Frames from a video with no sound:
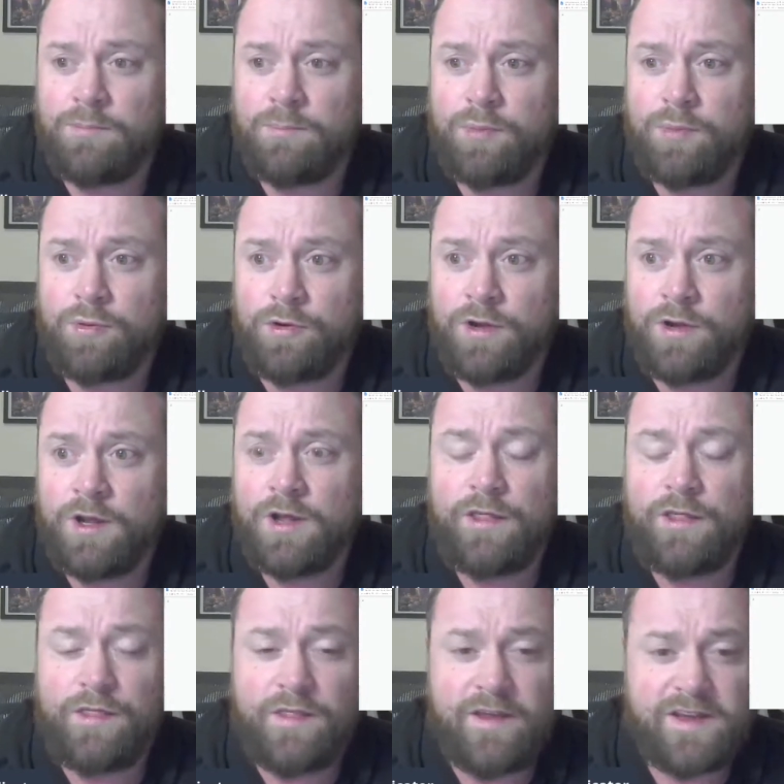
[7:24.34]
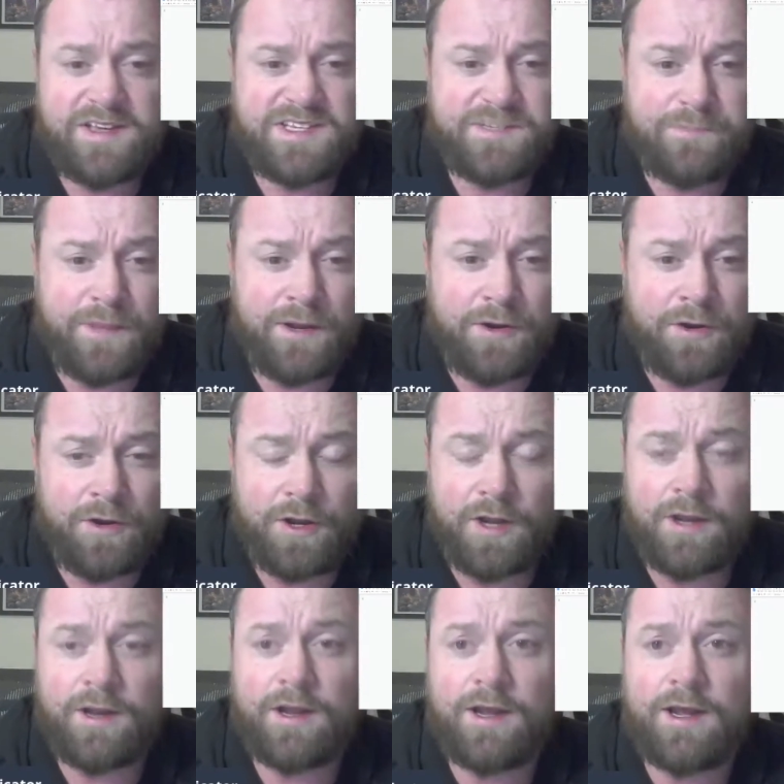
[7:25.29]
put their spin on
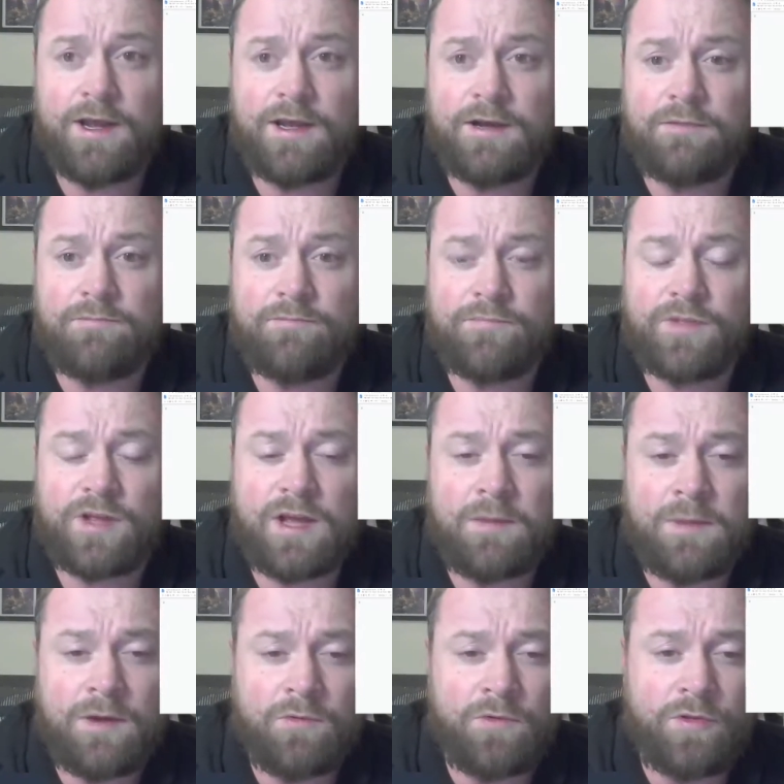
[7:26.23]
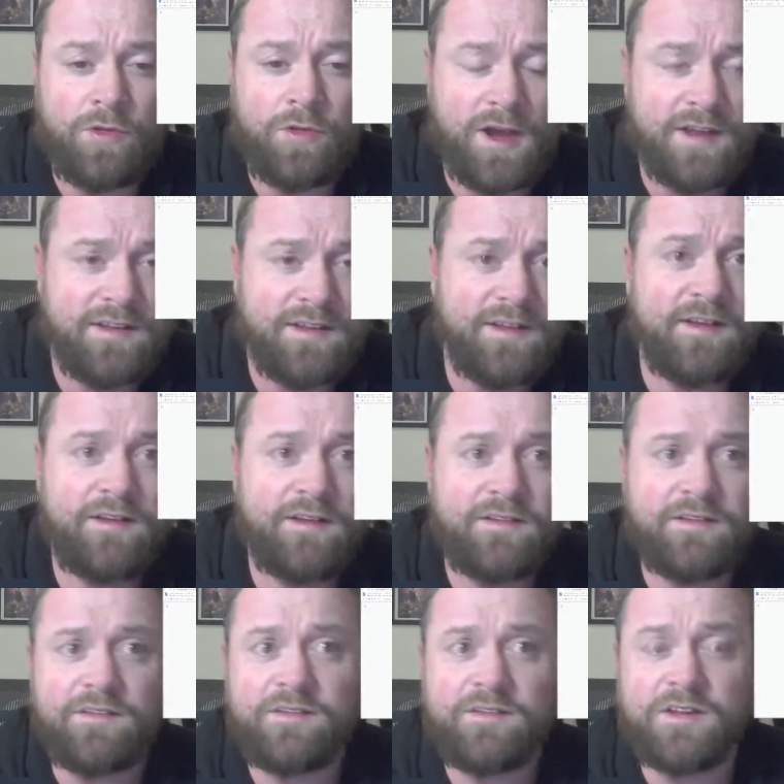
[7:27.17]
it, come up with
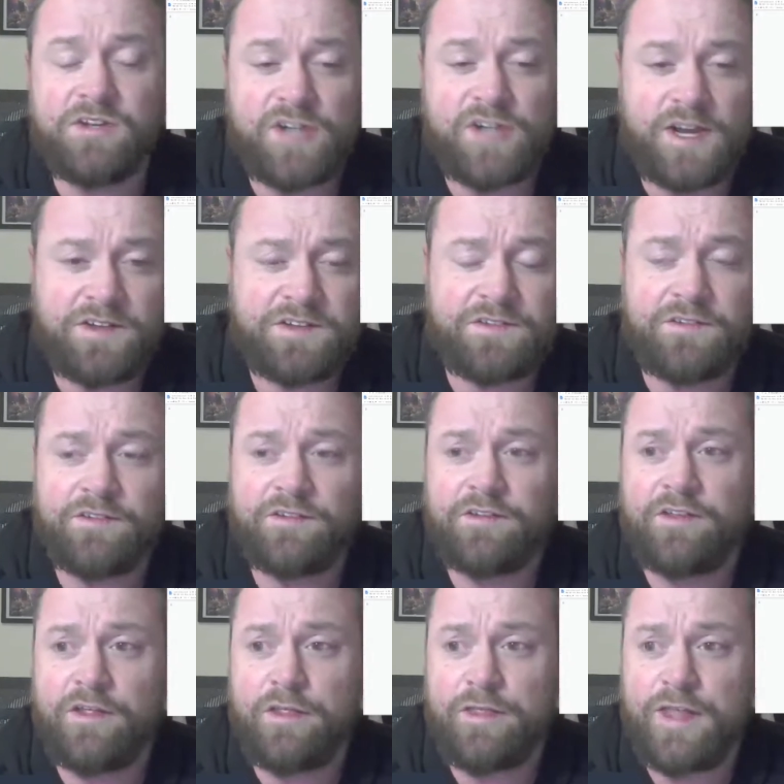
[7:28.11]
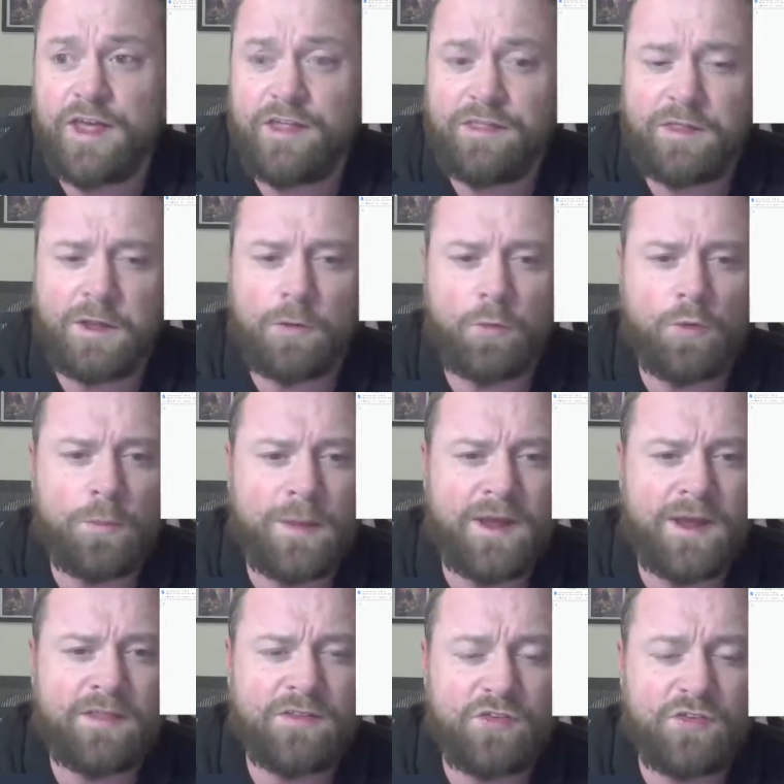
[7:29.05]
ideas and suggestions that they think will
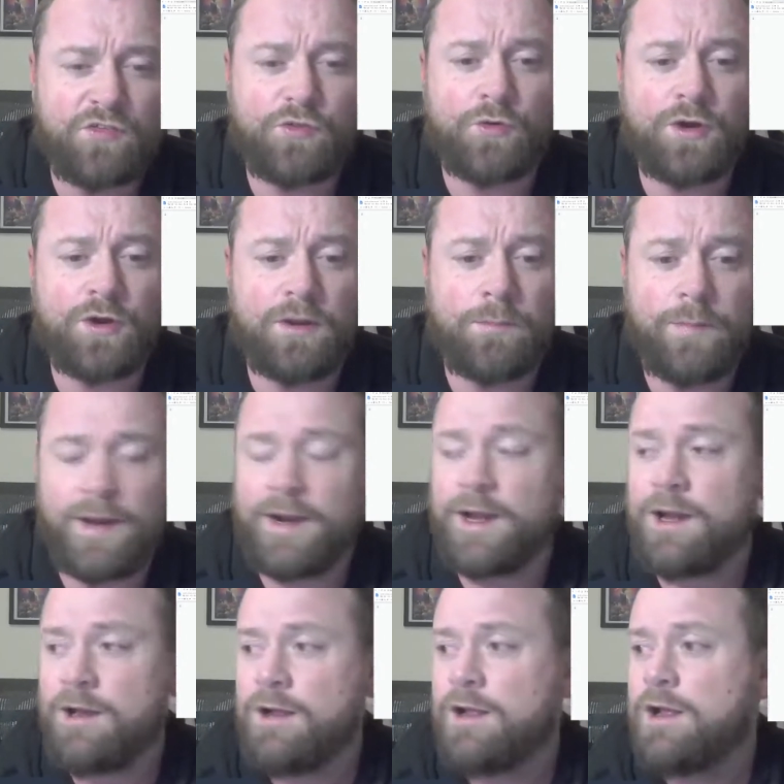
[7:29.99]
make the story better.